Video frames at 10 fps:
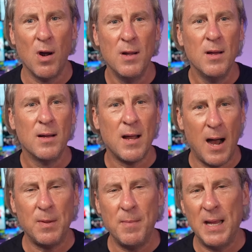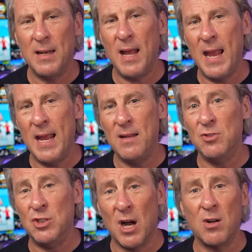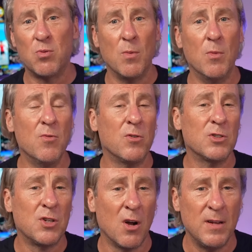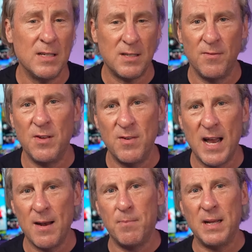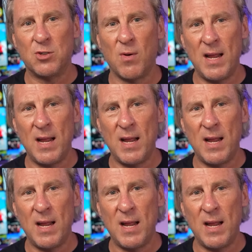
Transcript: or complement a junk removal service if you've got a big